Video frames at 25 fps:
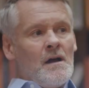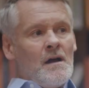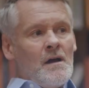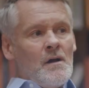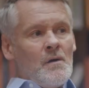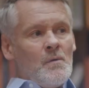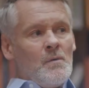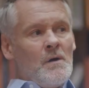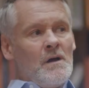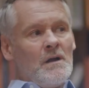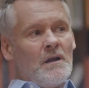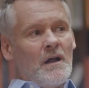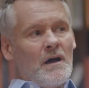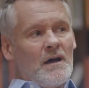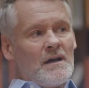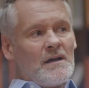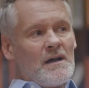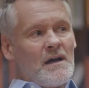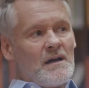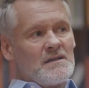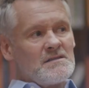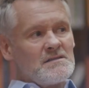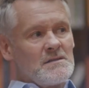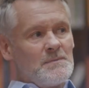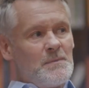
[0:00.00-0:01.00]
Well,
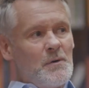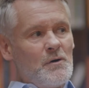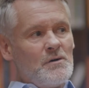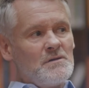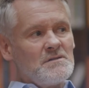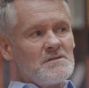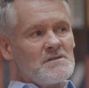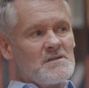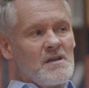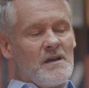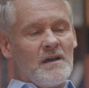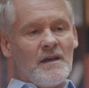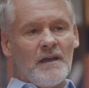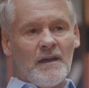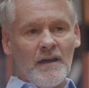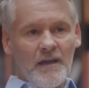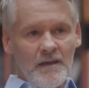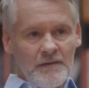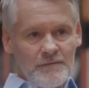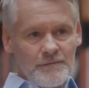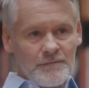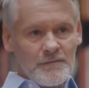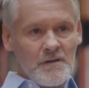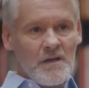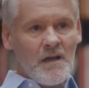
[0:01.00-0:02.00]
I suppose
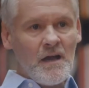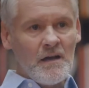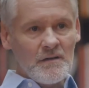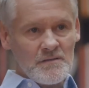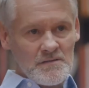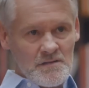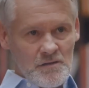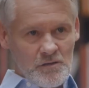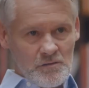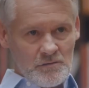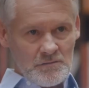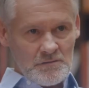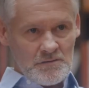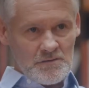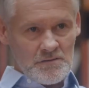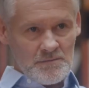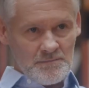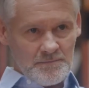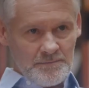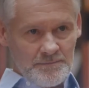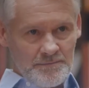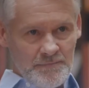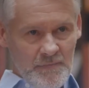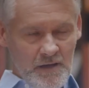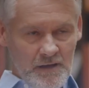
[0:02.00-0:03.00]
every household,
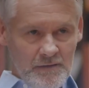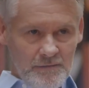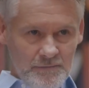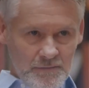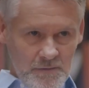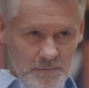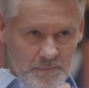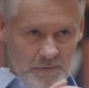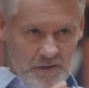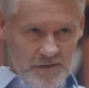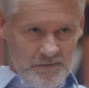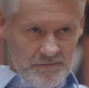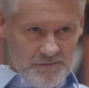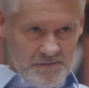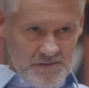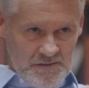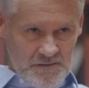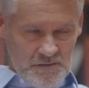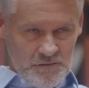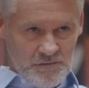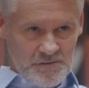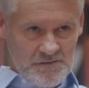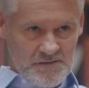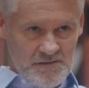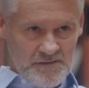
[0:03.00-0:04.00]
every parent is
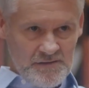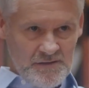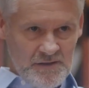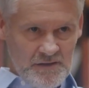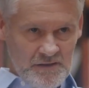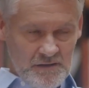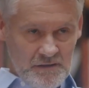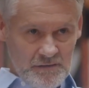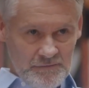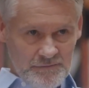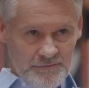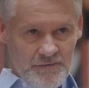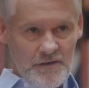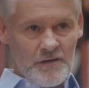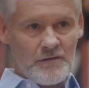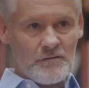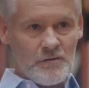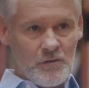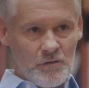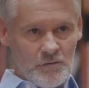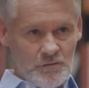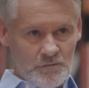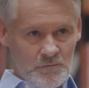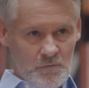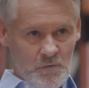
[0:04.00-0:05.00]
going to think of their
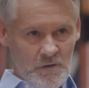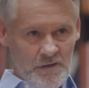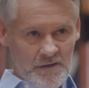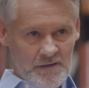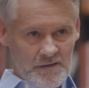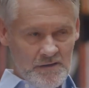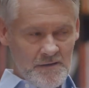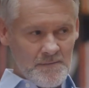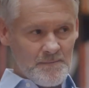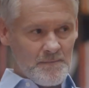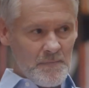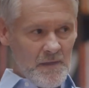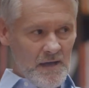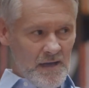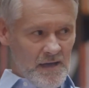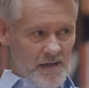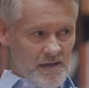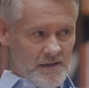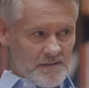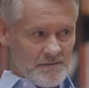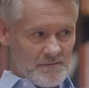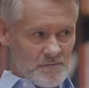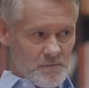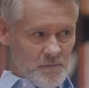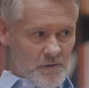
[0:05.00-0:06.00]
own way.
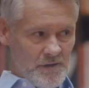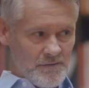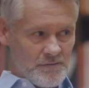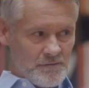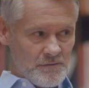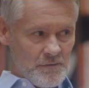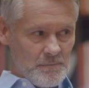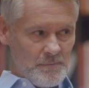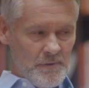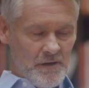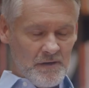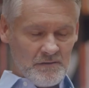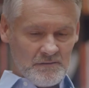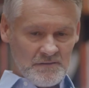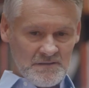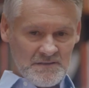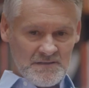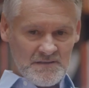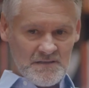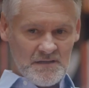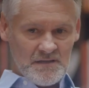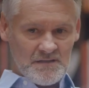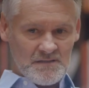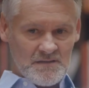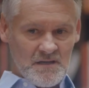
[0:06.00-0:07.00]
And whether a parent
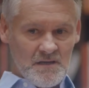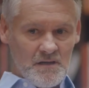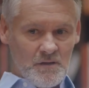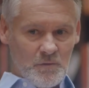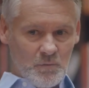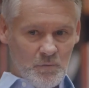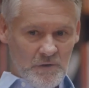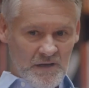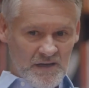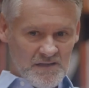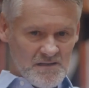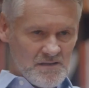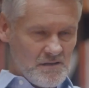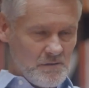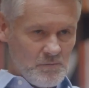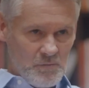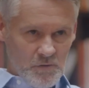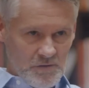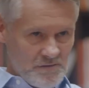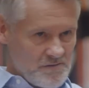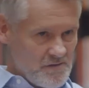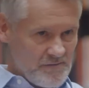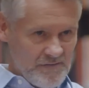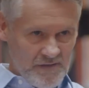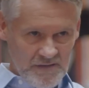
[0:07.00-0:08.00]
says, we actually
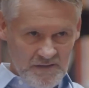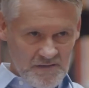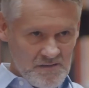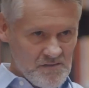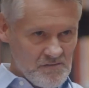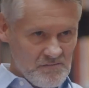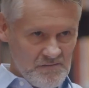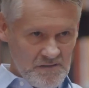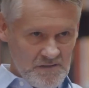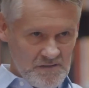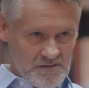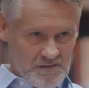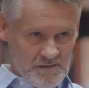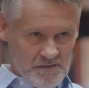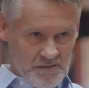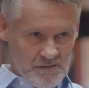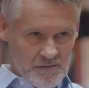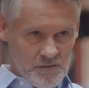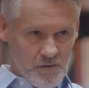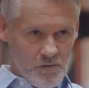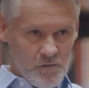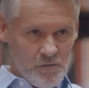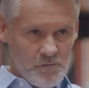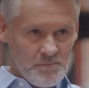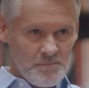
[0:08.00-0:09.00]
won't have any screens in our
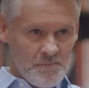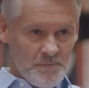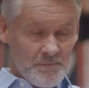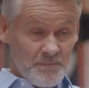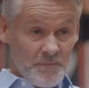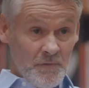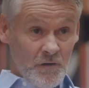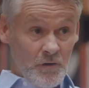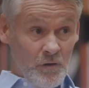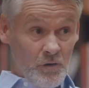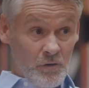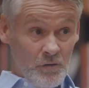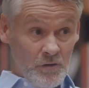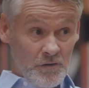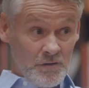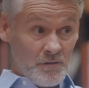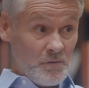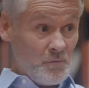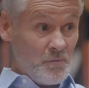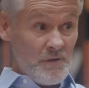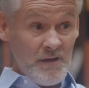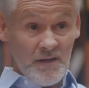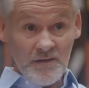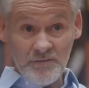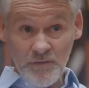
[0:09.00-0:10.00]
home, or
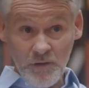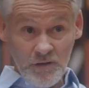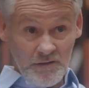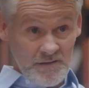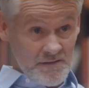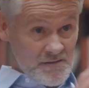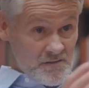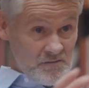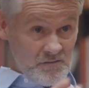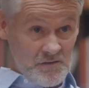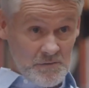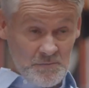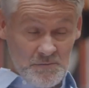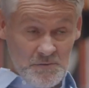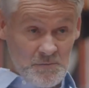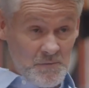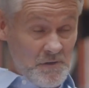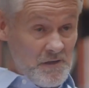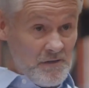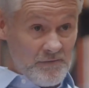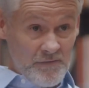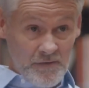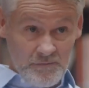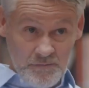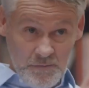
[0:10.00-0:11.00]
we have all the screens, we
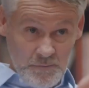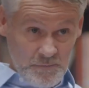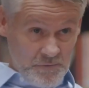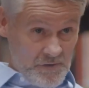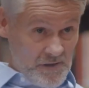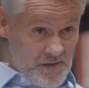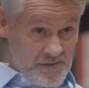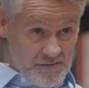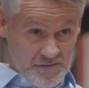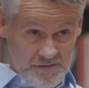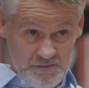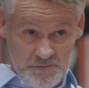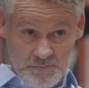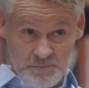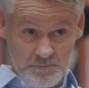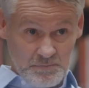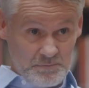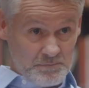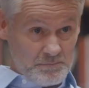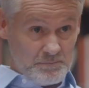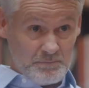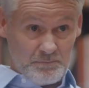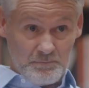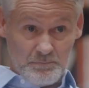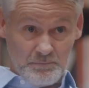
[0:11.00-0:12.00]
have every product
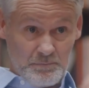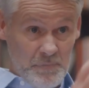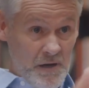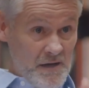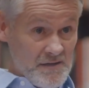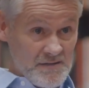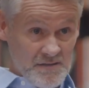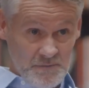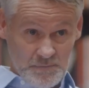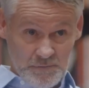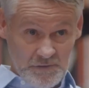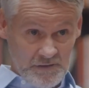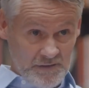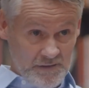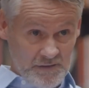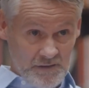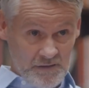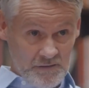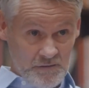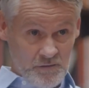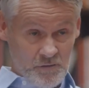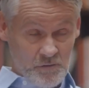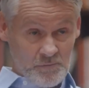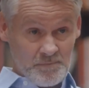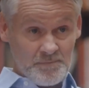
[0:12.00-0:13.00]
possible in our
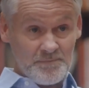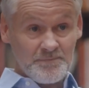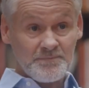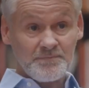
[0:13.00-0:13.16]
home.